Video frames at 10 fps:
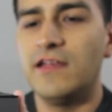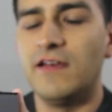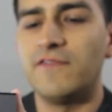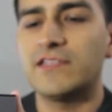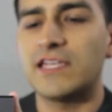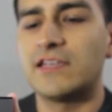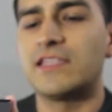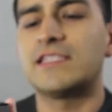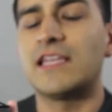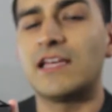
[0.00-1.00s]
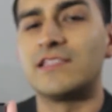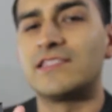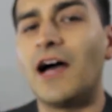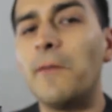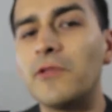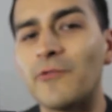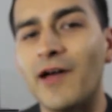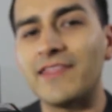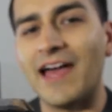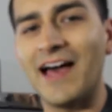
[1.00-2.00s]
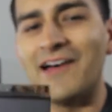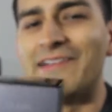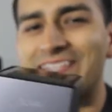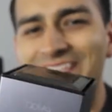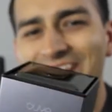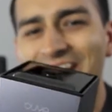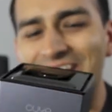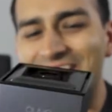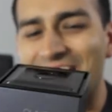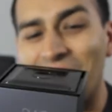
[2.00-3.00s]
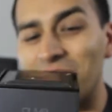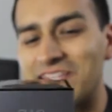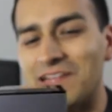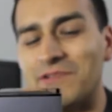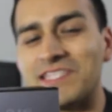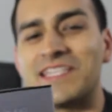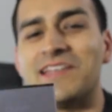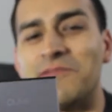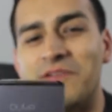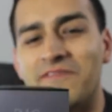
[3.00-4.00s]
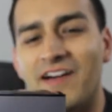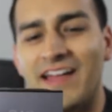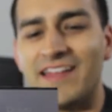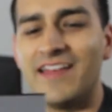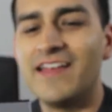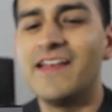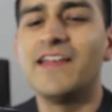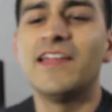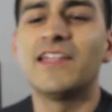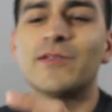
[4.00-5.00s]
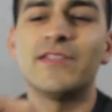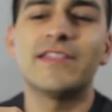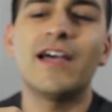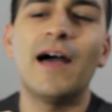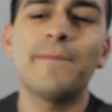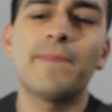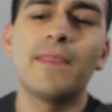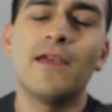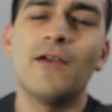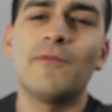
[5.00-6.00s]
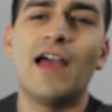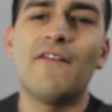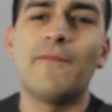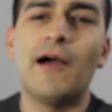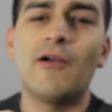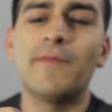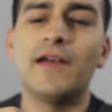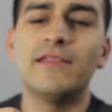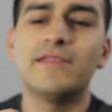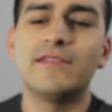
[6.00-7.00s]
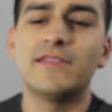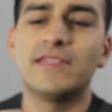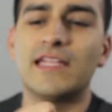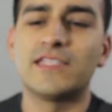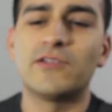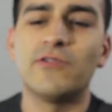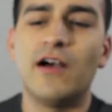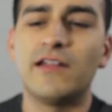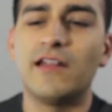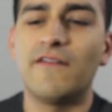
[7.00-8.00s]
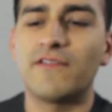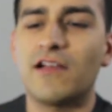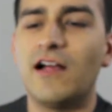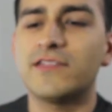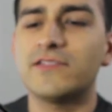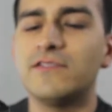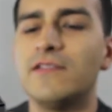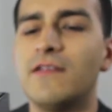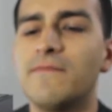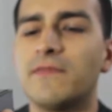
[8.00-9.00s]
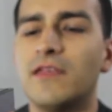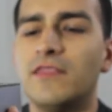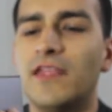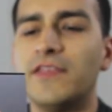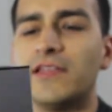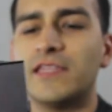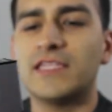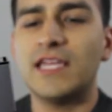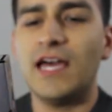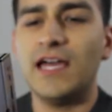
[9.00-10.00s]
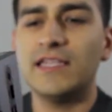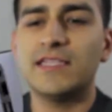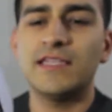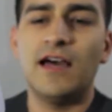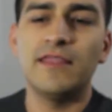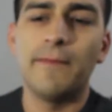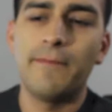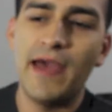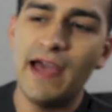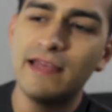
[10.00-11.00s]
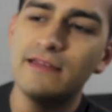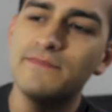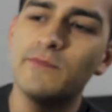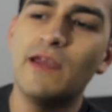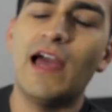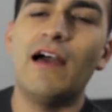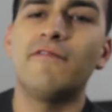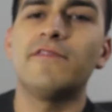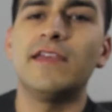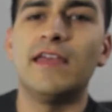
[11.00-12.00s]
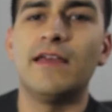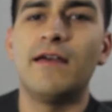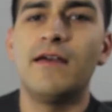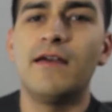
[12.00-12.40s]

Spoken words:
It feels like this thing can tumble around the house, down the stairs, and it would still be fine. So on the top, we have a power button. So that's to turn on and off the console. Nothing on the sides. On the back, we have the